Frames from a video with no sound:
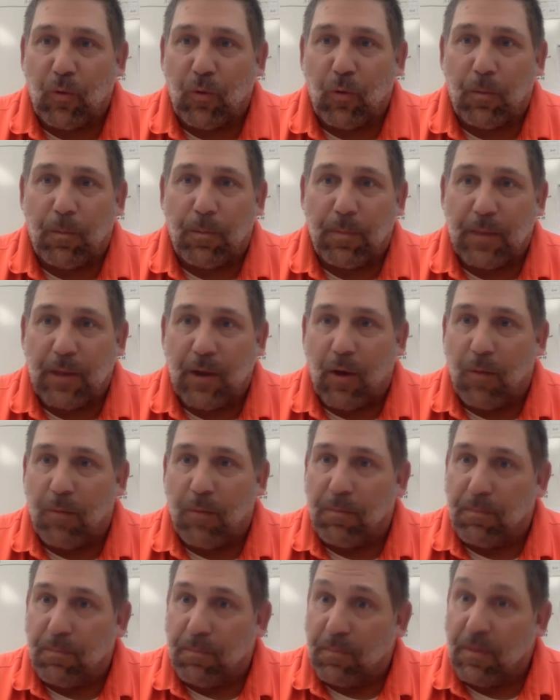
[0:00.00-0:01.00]
who you
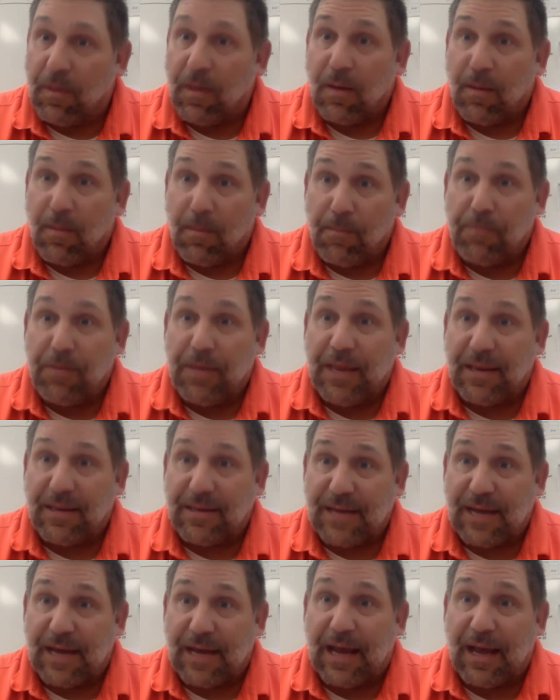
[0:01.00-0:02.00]
know
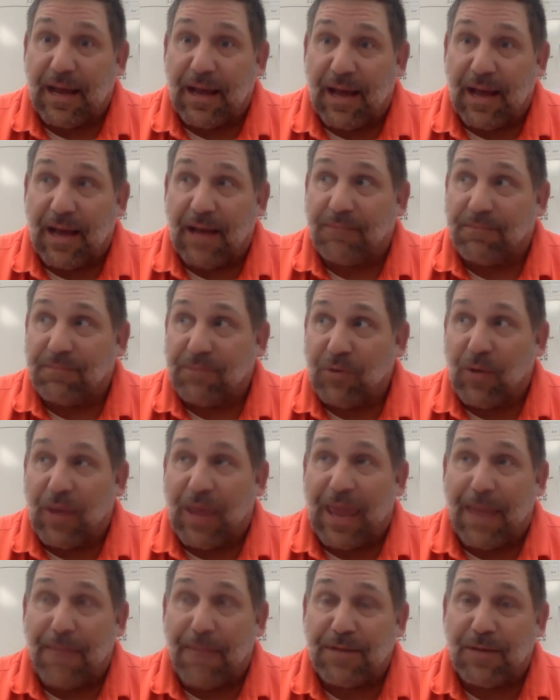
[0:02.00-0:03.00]
beat uh, uh, New
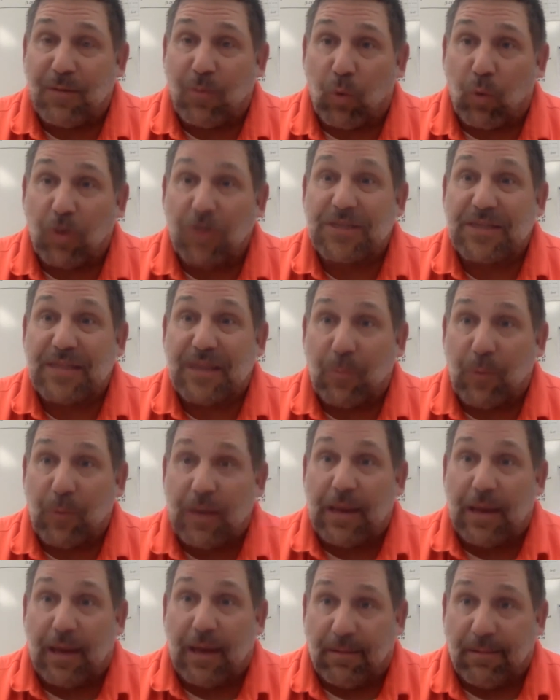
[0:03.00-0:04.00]
Hampton worse than
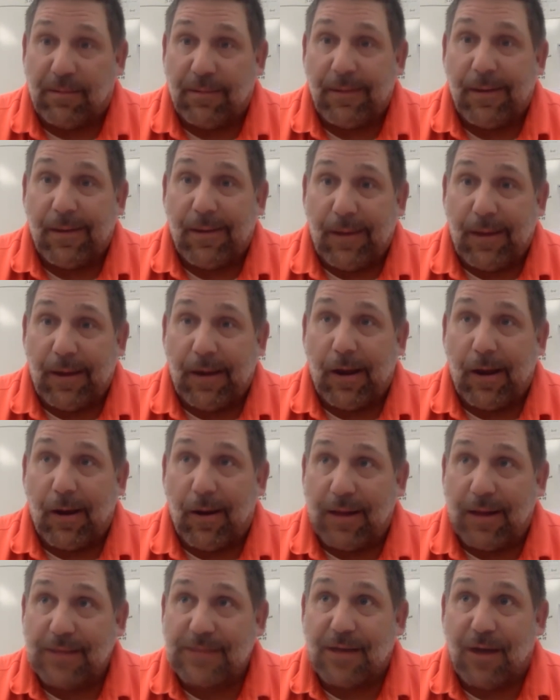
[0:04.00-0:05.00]
we did. You
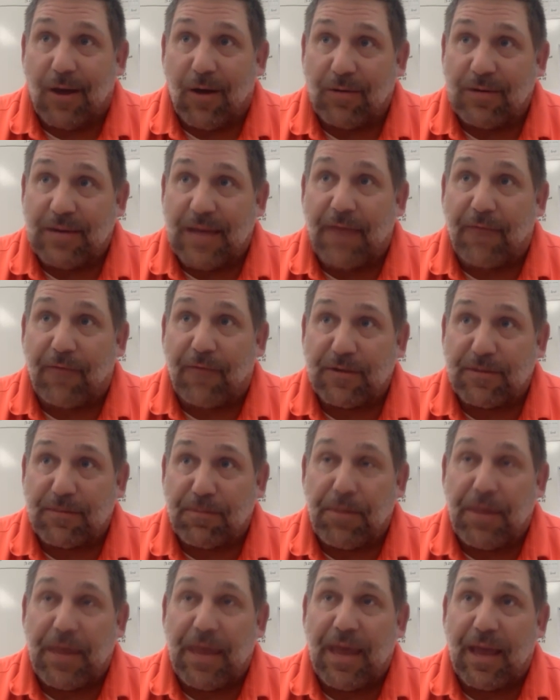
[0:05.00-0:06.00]
know, and so Denver's
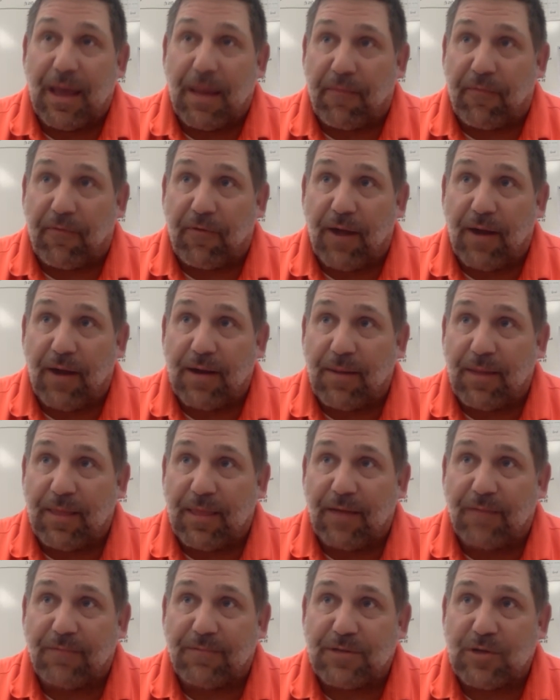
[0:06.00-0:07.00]
big up front. I
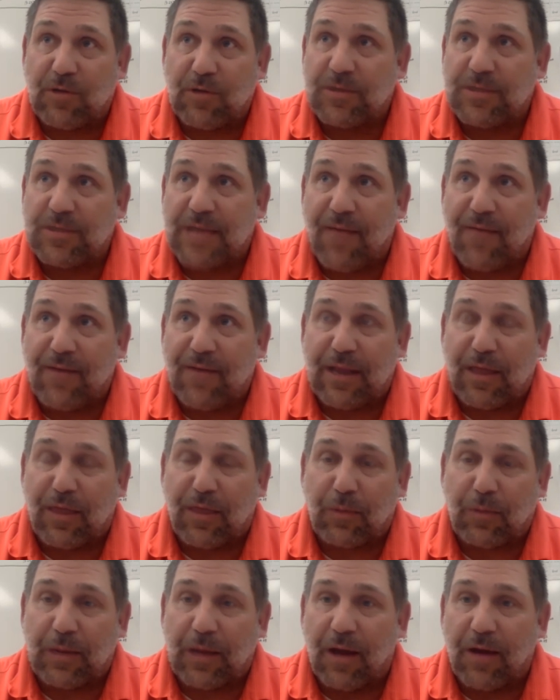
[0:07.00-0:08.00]
mean, they're 270 to
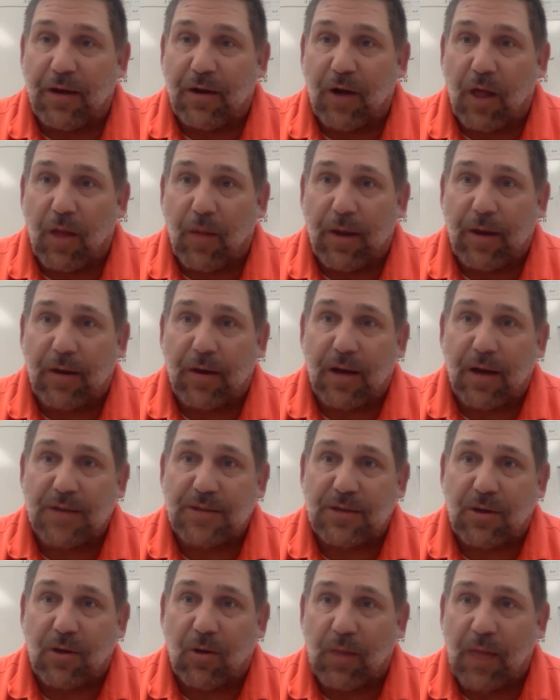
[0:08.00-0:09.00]
300 all the way
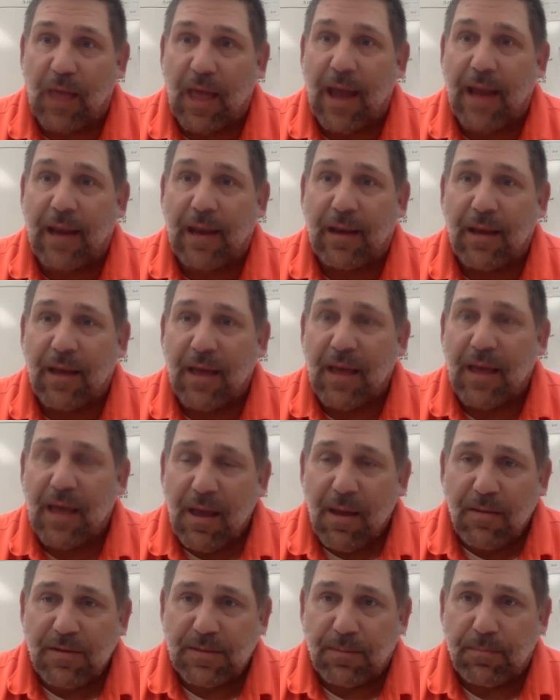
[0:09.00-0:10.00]
across their O line.
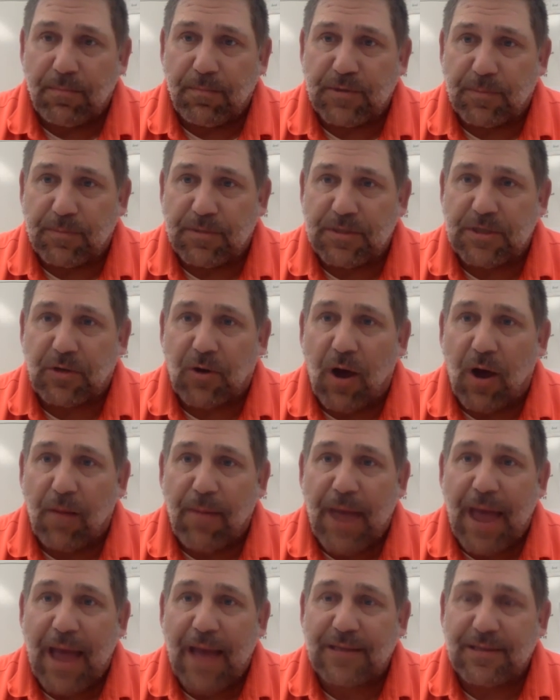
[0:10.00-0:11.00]
Some some strong
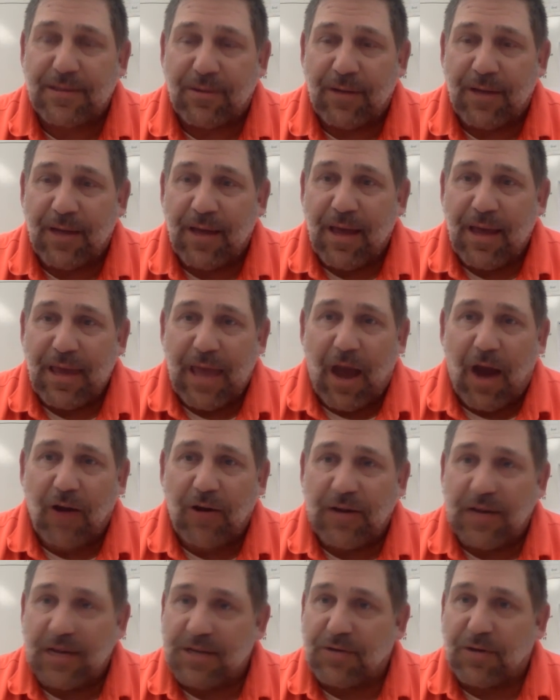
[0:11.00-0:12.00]
backs. So yeah,
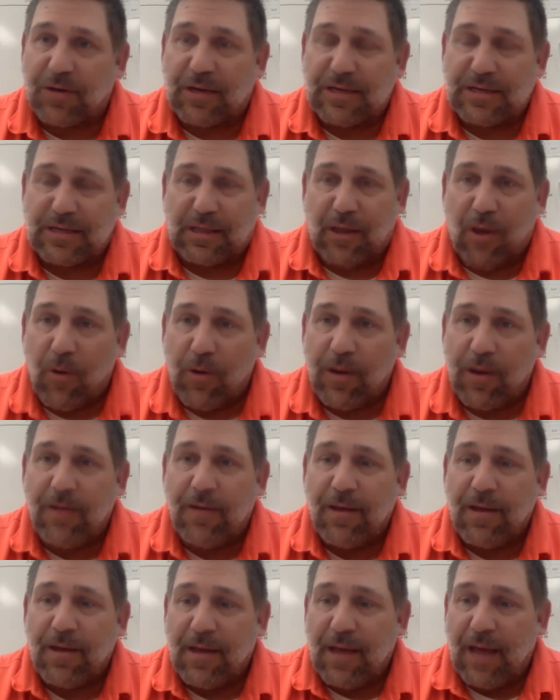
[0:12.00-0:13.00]
our district is
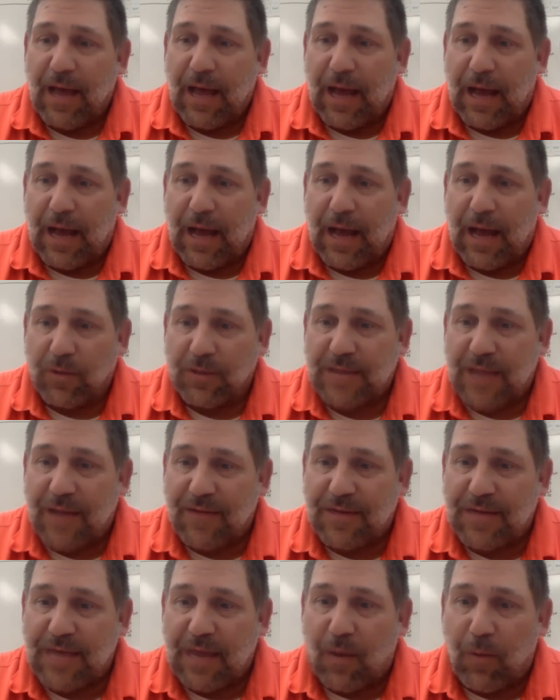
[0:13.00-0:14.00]
loaded. Um, we'll just have
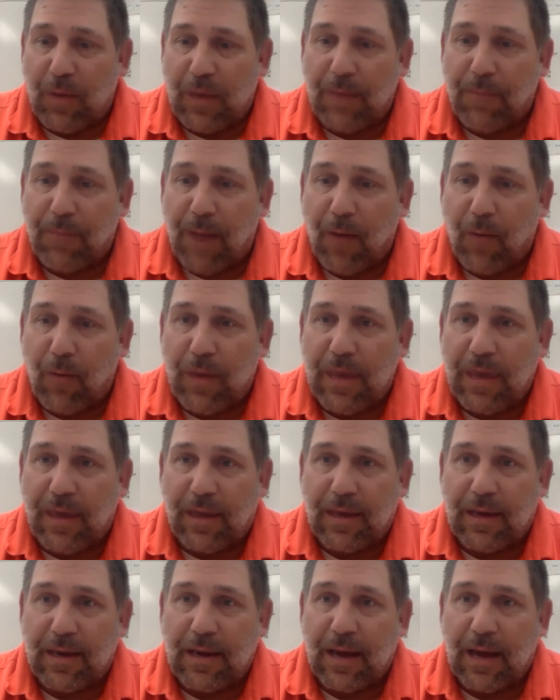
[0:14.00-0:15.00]
to take it week by
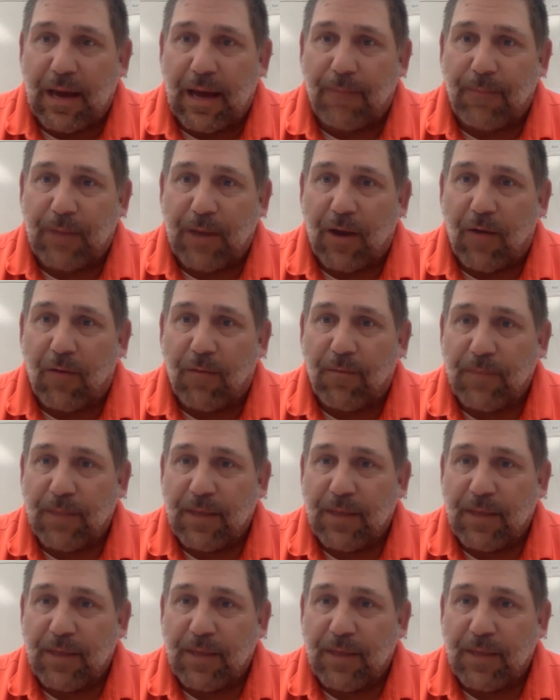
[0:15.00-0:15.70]
week, and uh, you know,